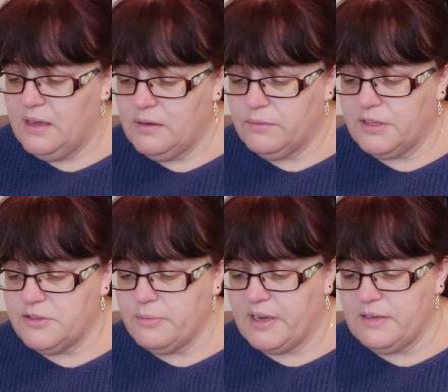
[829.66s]

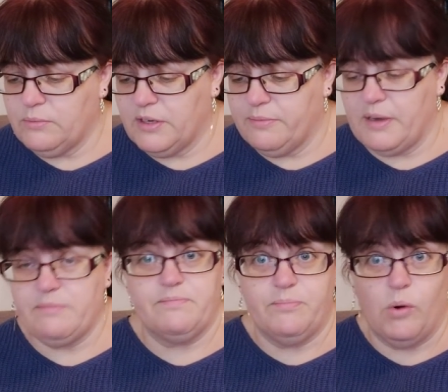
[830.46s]
one of my
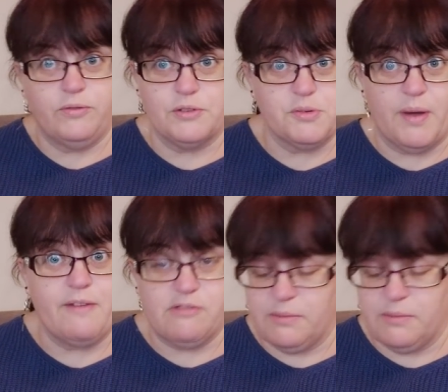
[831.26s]
waffles or whatever.